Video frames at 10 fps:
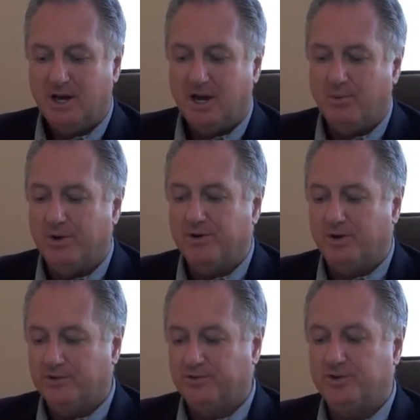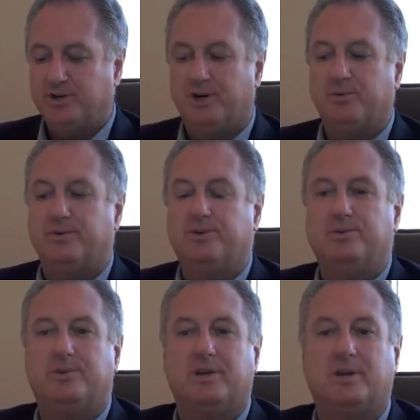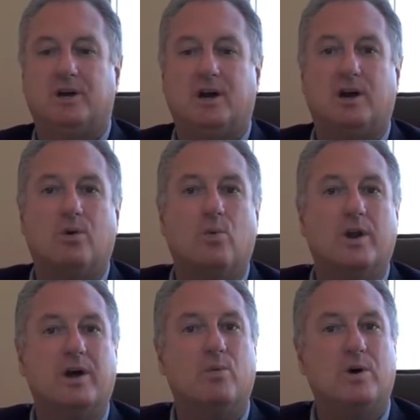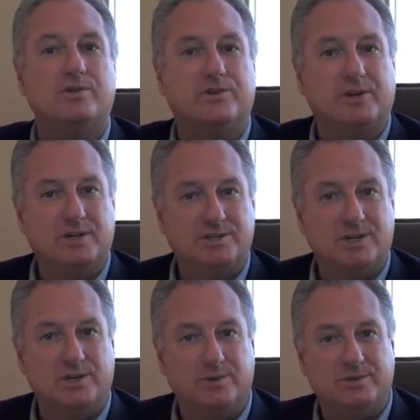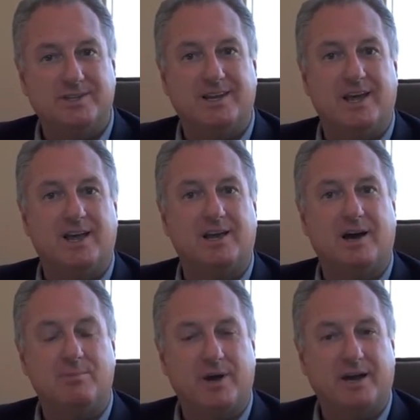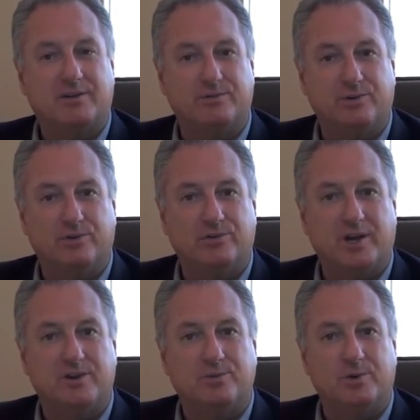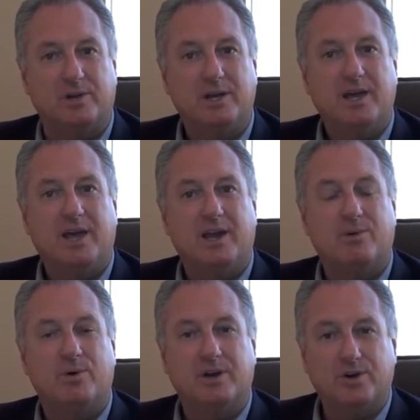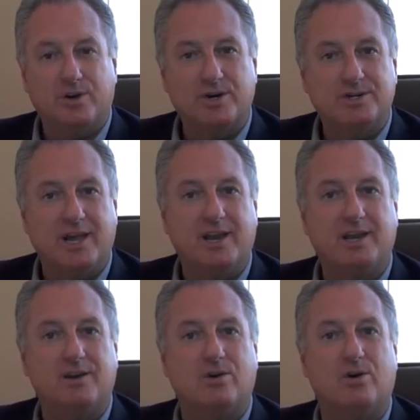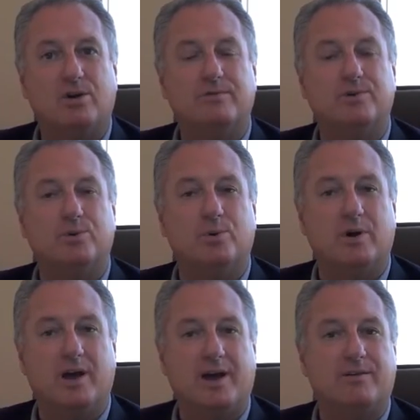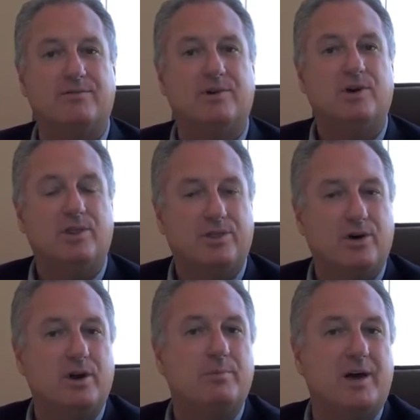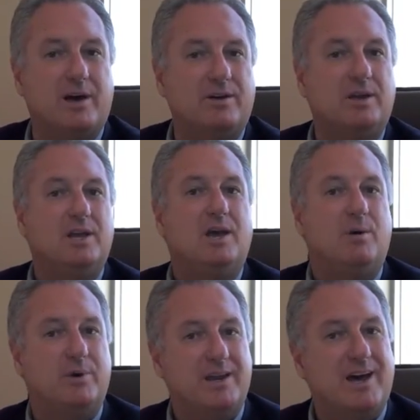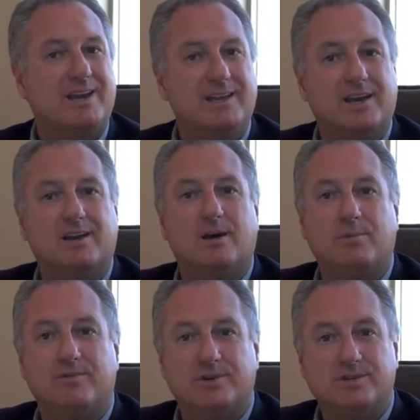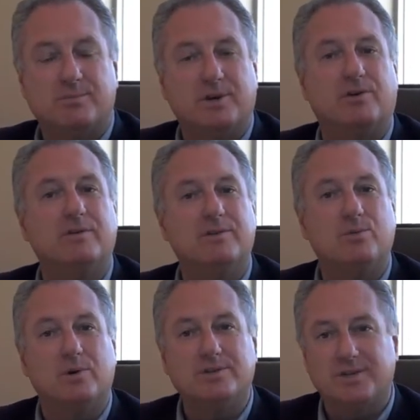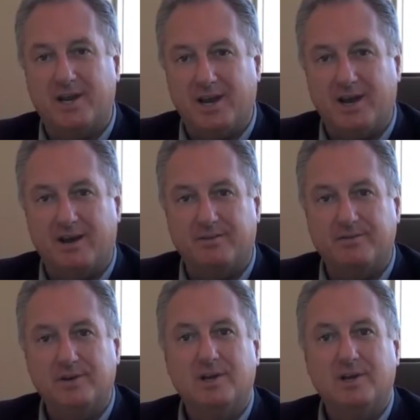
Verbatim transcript: I wanted to also share with you that our one-on-ones are continuing. Today, I'm back to full schedule, and I want to encourage any and all of you who have thought about but not yet come and visit me, or even the ones that have,